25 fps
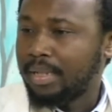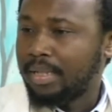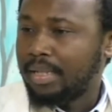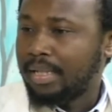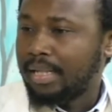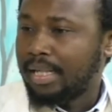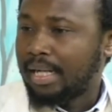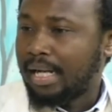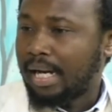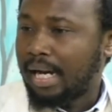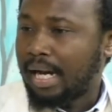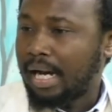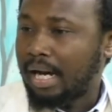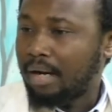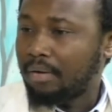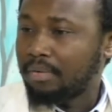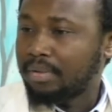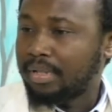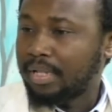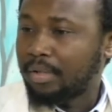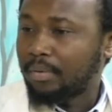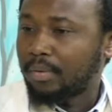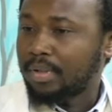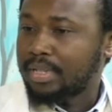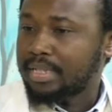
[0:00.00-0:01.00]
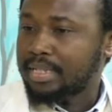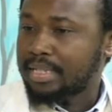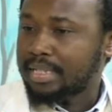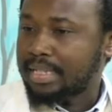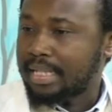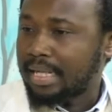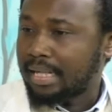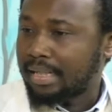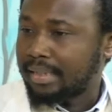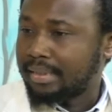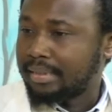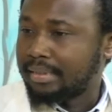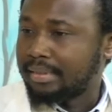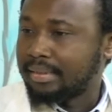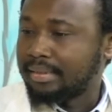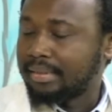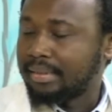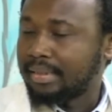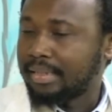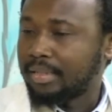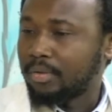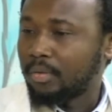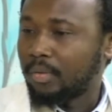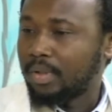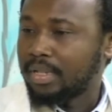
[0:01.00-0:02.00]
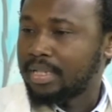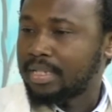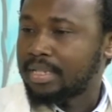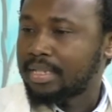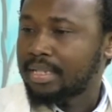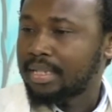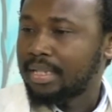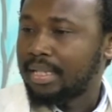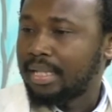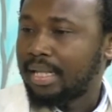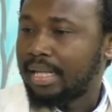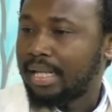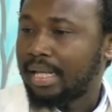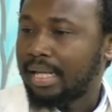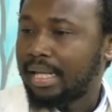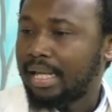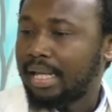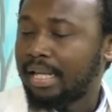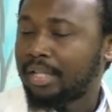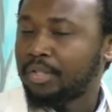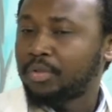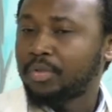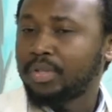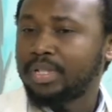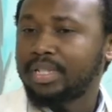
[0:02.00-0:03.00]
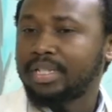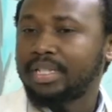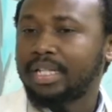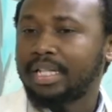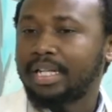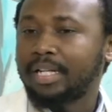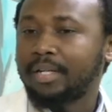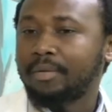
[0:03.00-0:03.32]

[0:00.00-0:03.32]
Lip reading: how that was done, it was actually